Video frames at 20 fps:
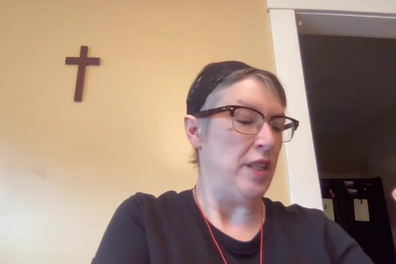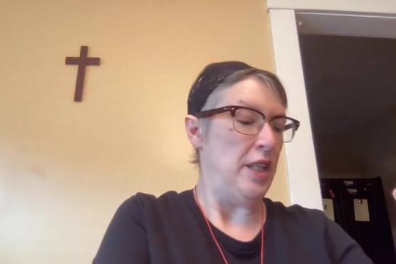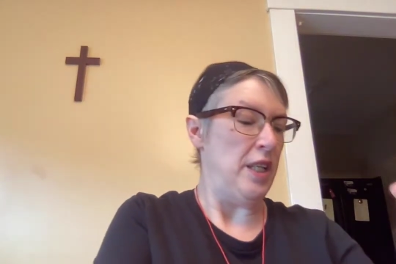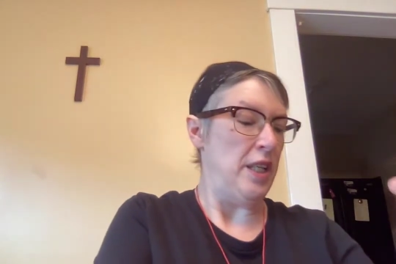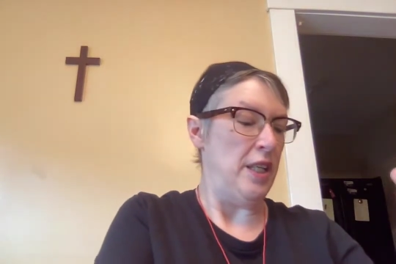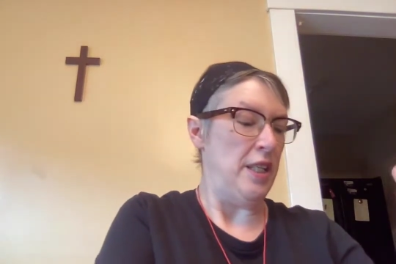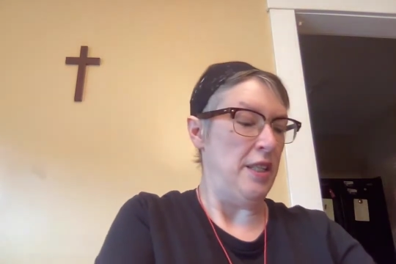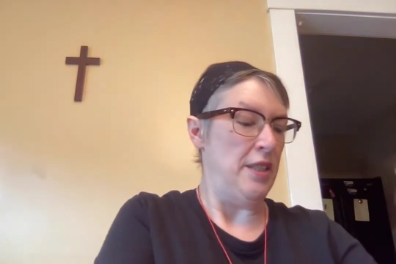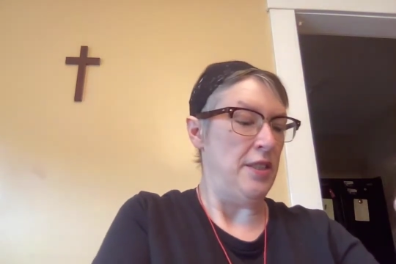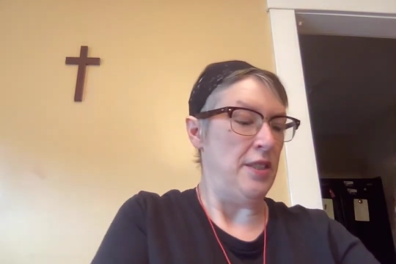
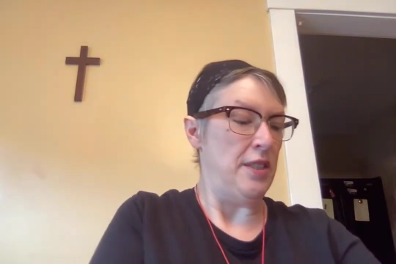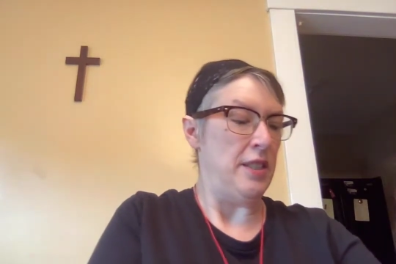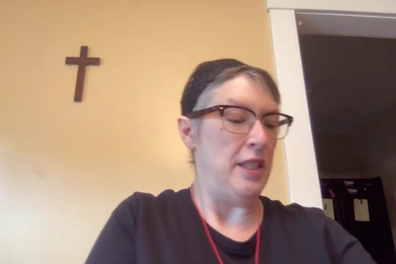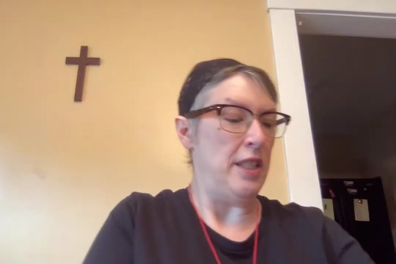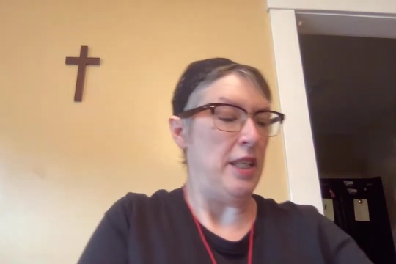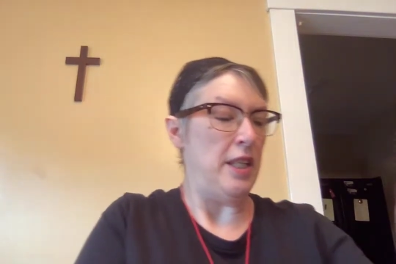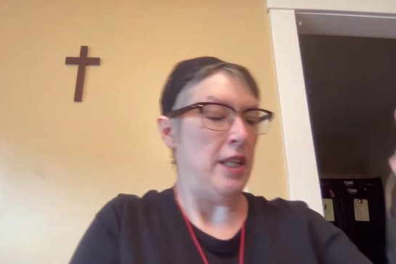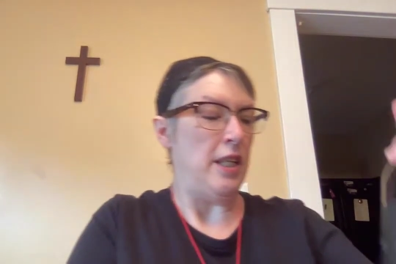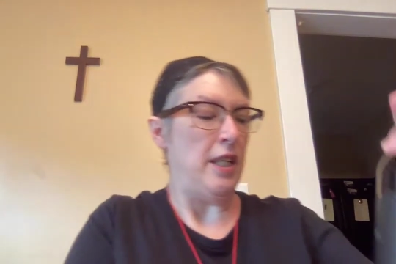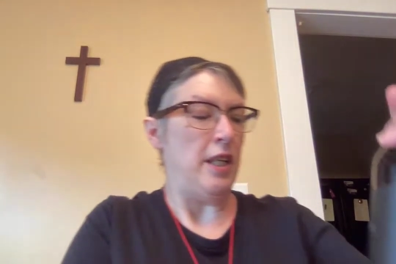is
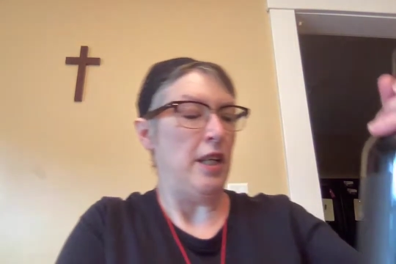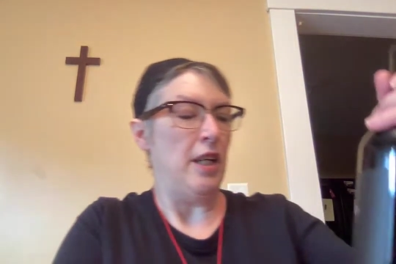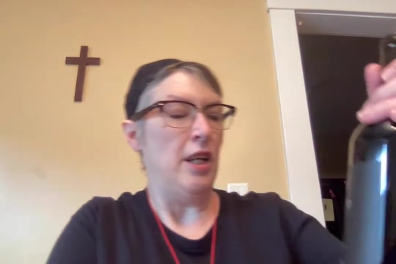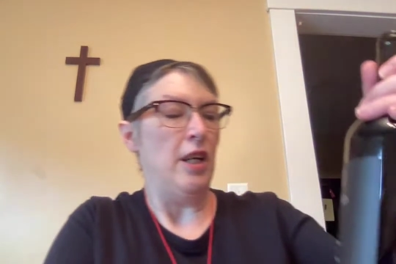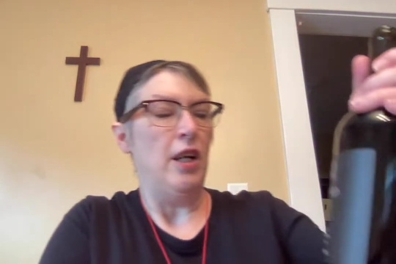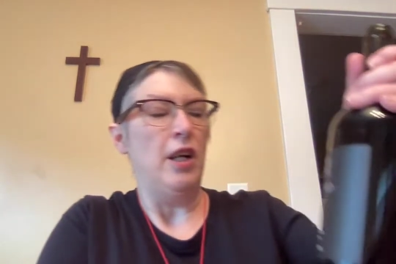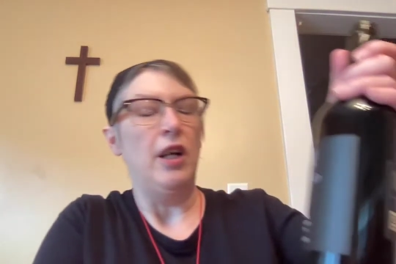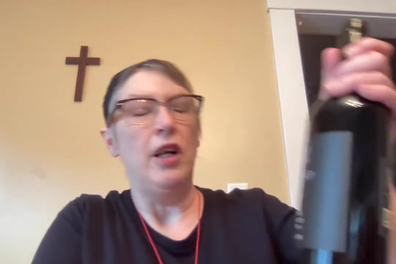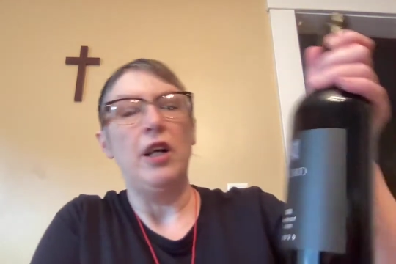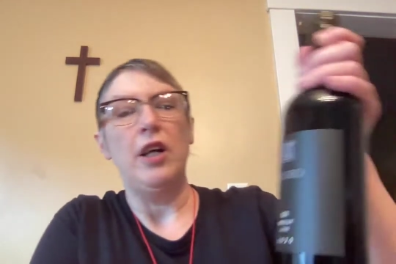the
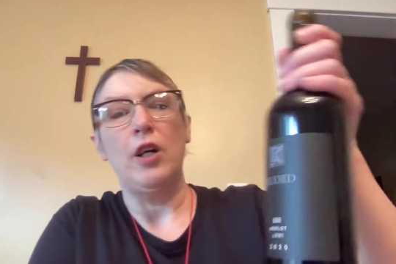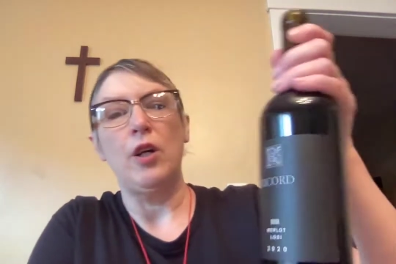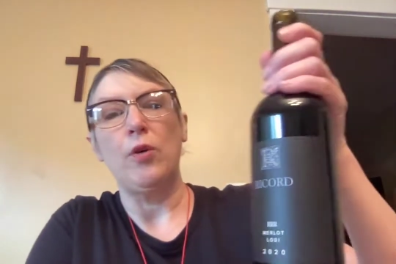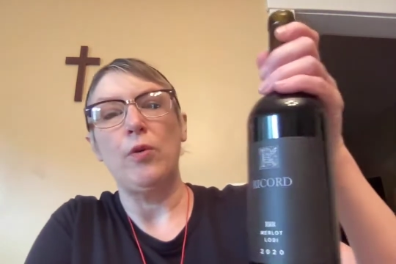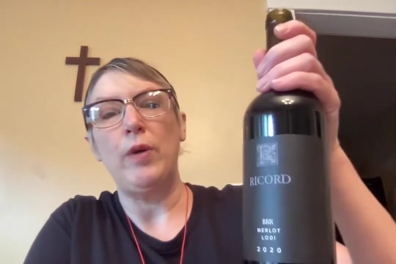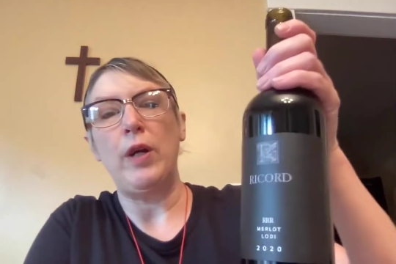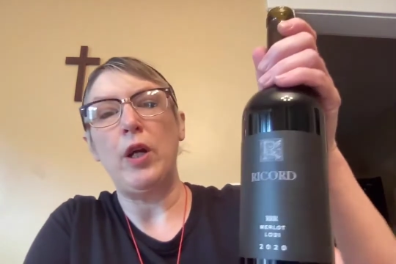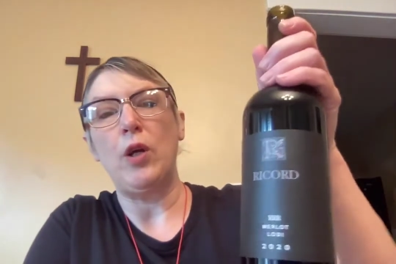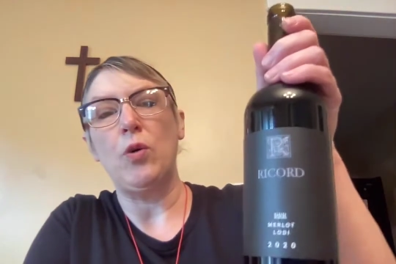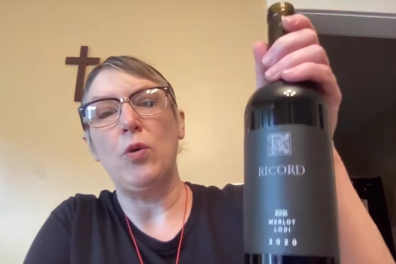
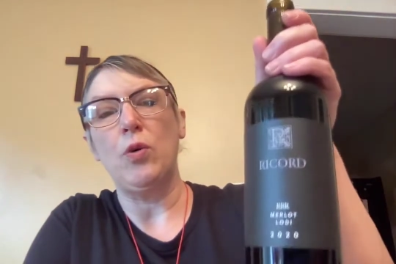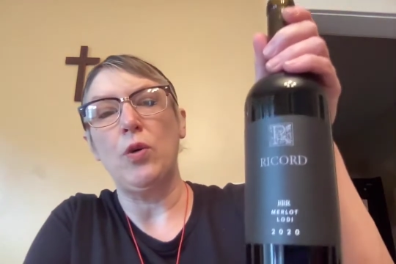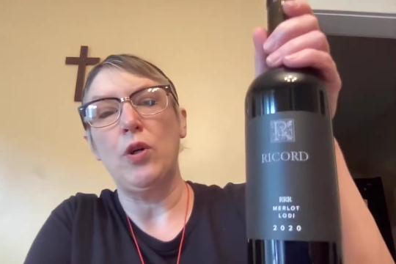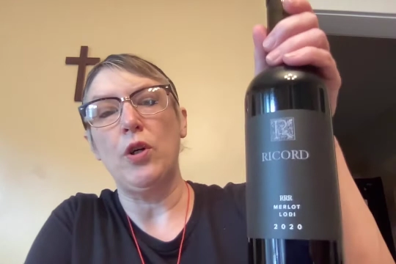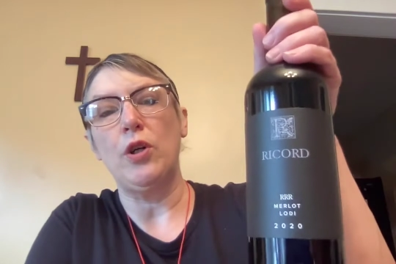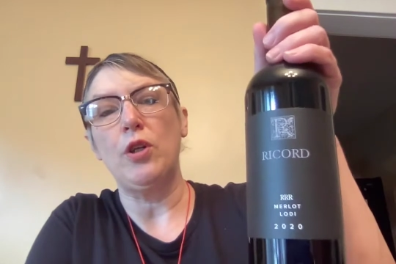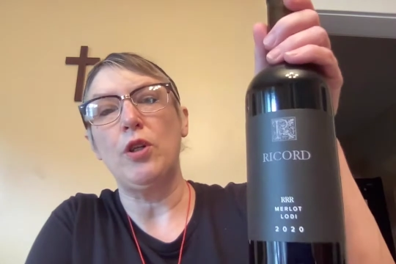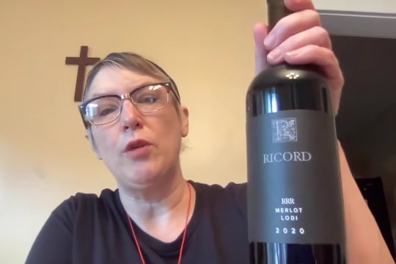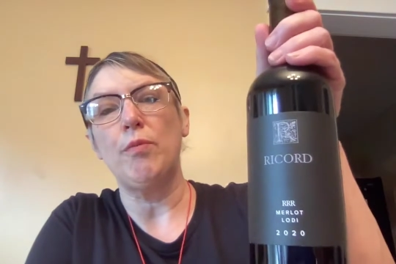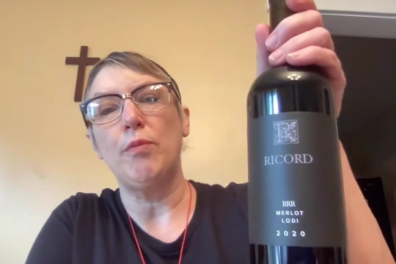
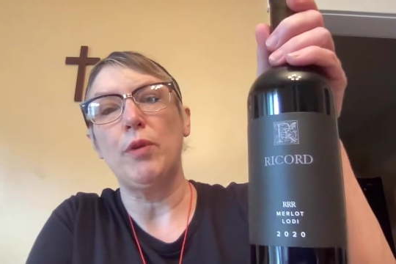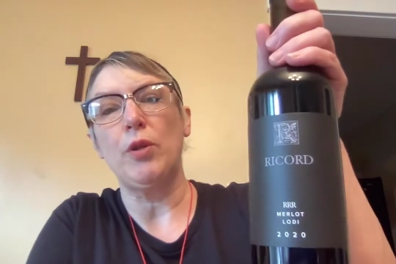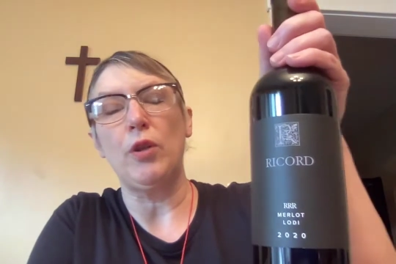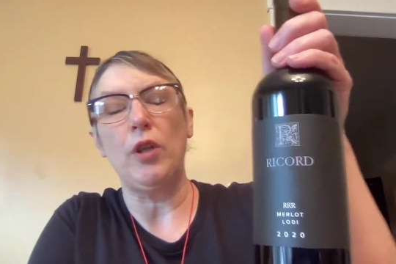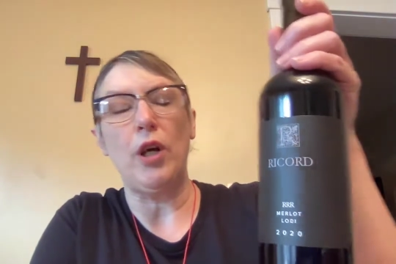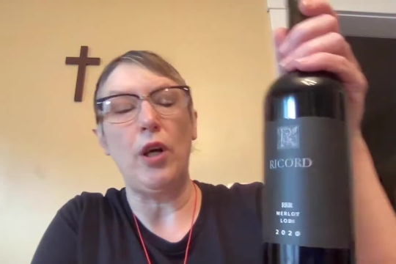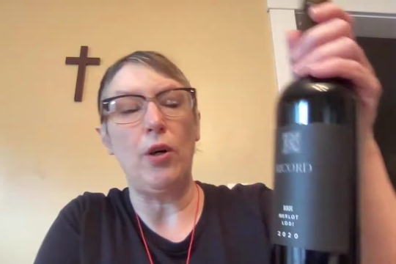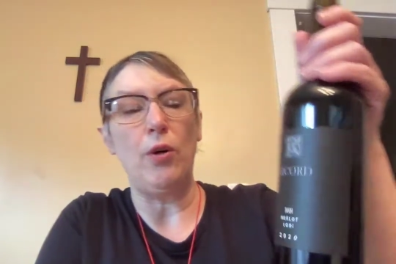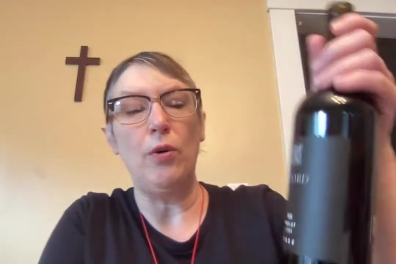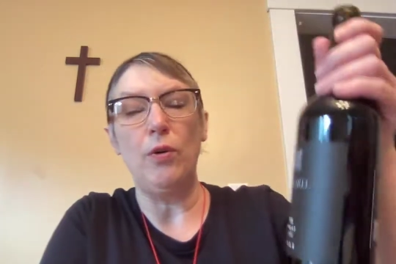Ricord
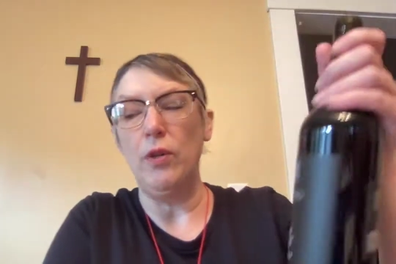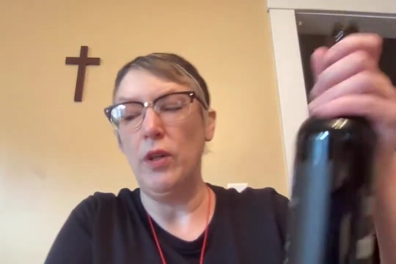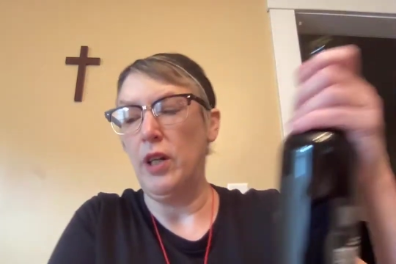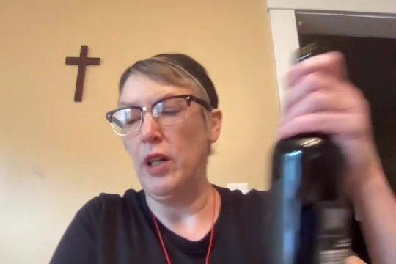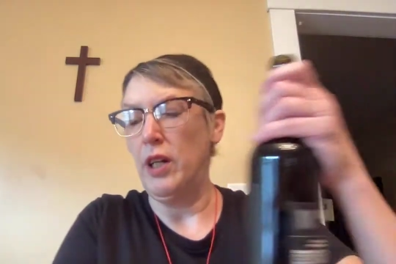Merlot